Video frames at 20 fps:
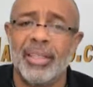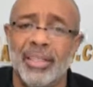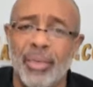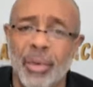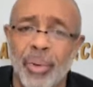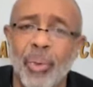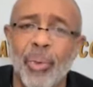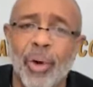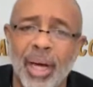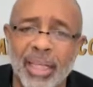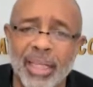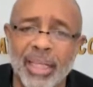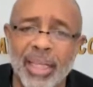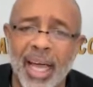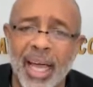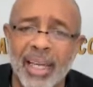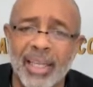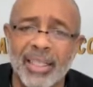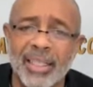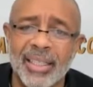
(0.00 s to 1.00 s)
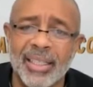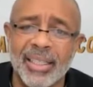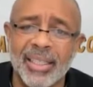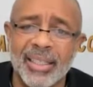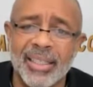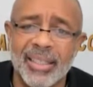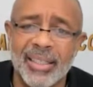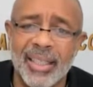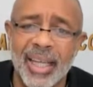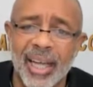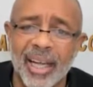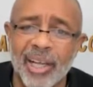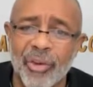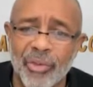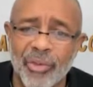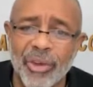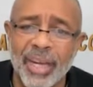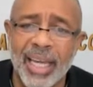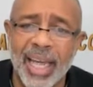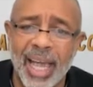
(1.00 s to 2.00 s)
the one that
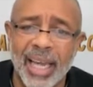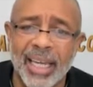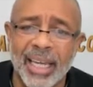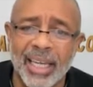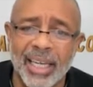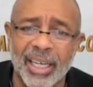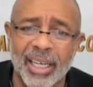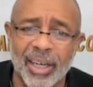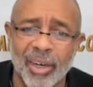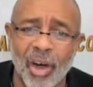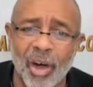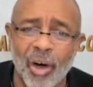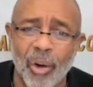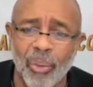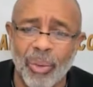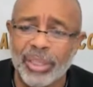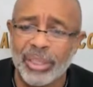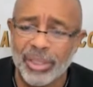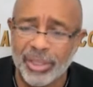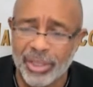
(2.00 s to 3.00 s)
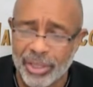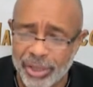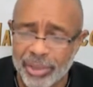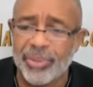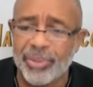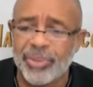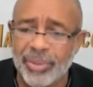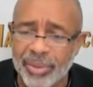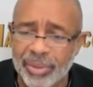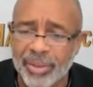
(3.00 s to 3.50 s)
created it all, which is you.